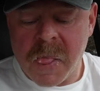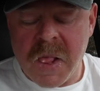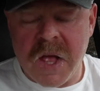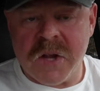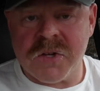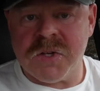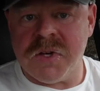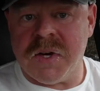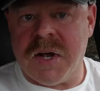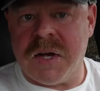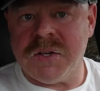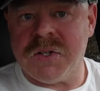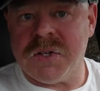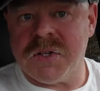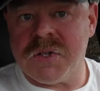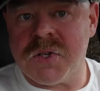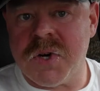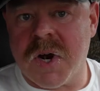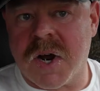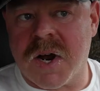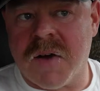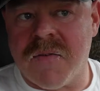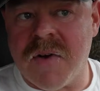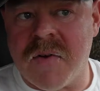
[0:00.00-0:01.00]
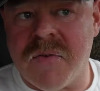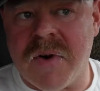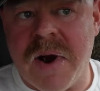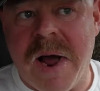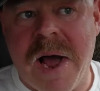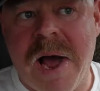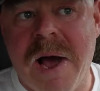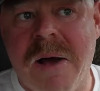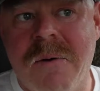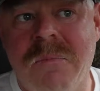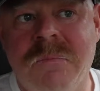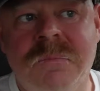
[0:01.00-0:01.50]
It's the nicest truck I've ever
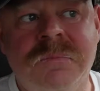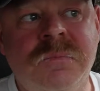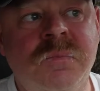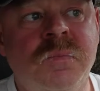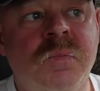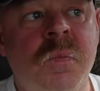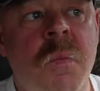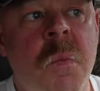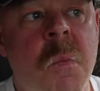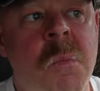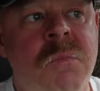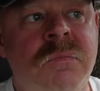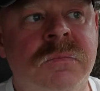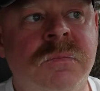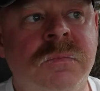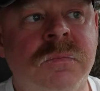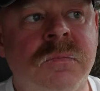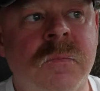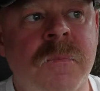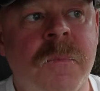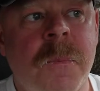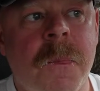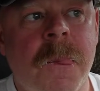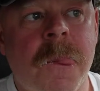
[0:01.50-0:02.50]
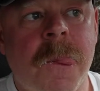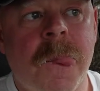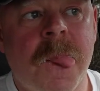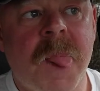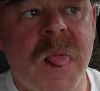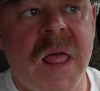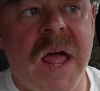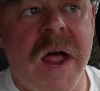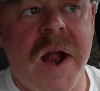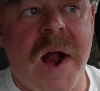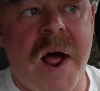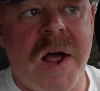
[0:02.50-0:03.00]
had,
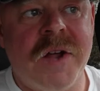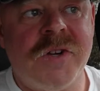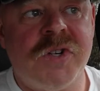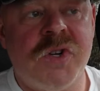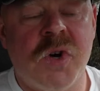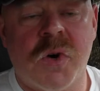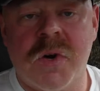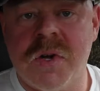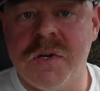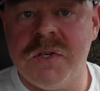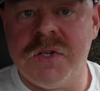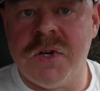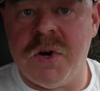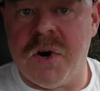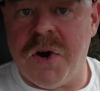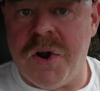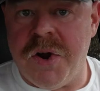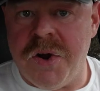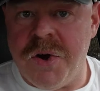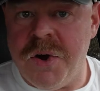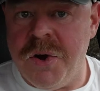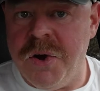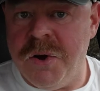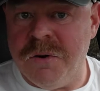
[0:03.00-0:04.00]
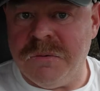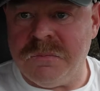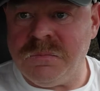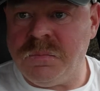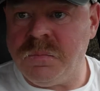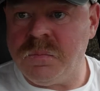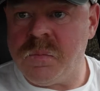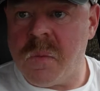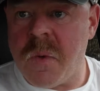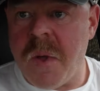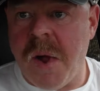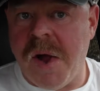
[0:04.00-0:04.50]
and I still consider it new,
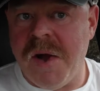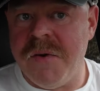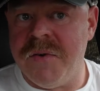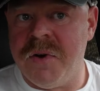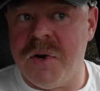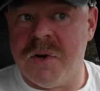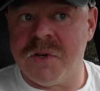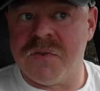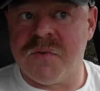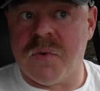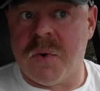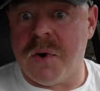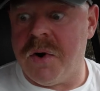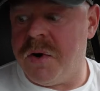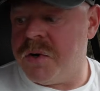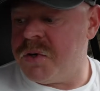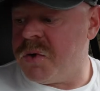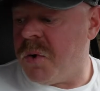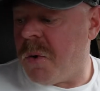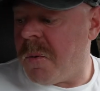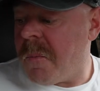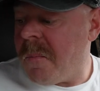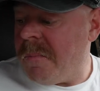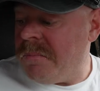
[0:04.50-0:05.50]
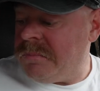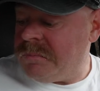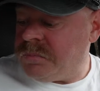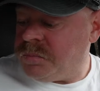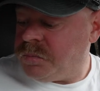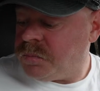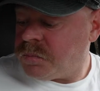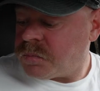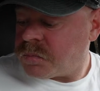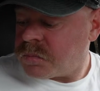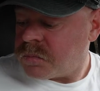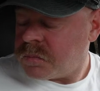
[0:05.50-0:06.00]
even though it's four years old.
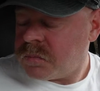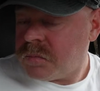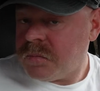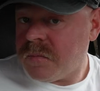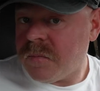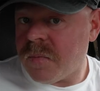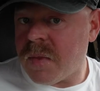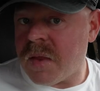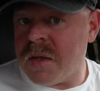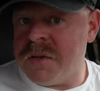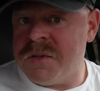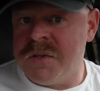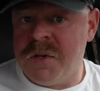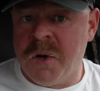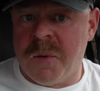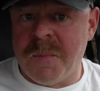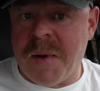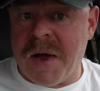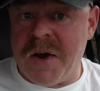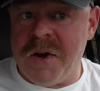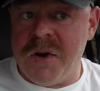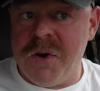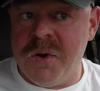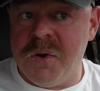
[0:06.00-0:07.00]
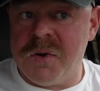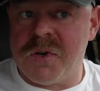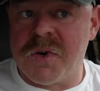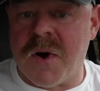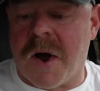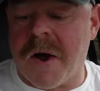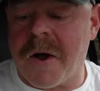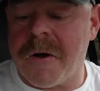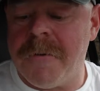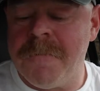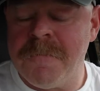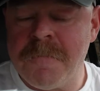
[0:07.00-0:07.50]
It's still my new
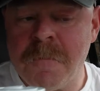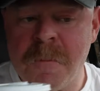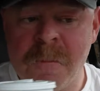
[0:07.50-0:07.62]
truck.